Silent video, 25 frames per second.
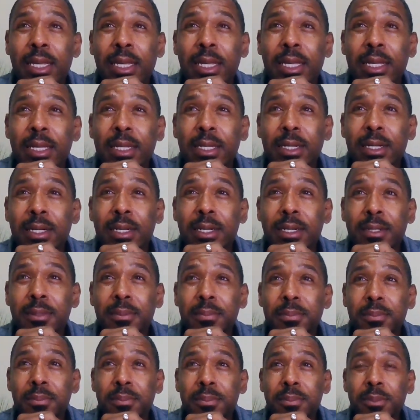
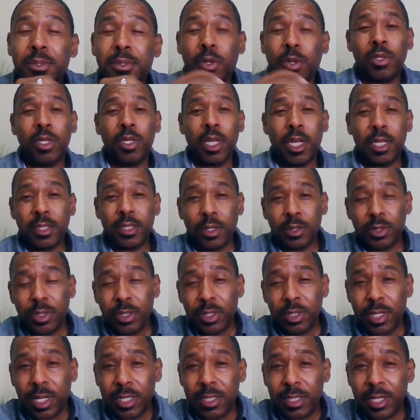And so yeah, so
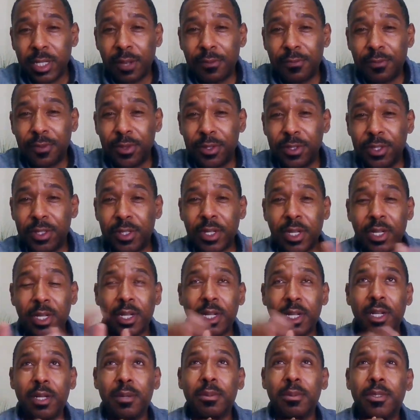she does have a
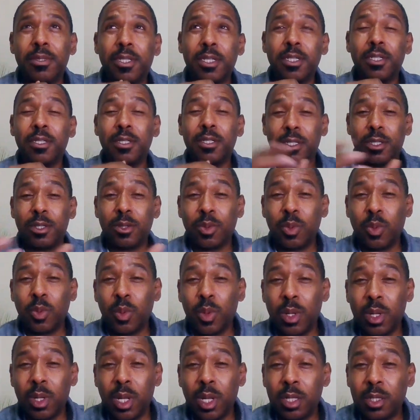son. Son is
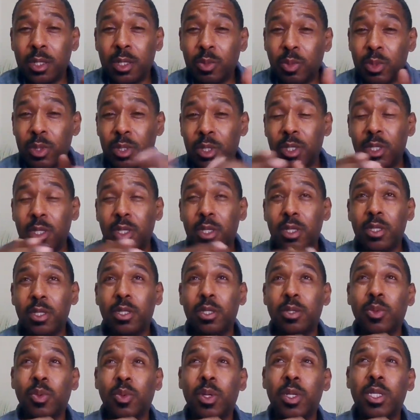
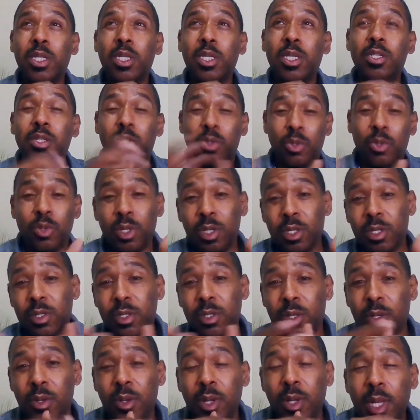22
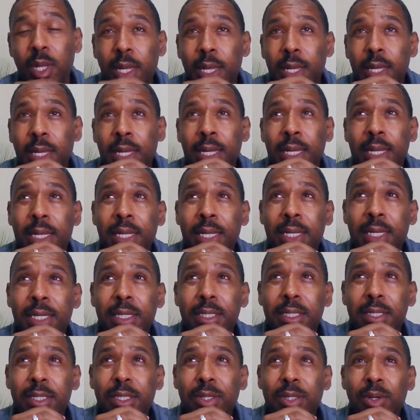years old,
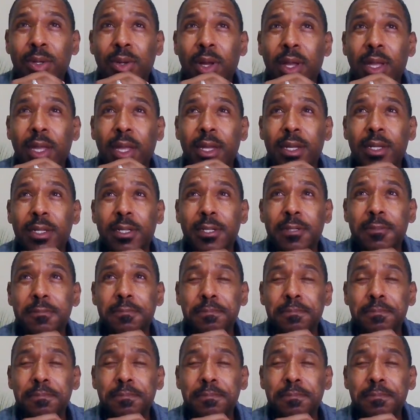and so I had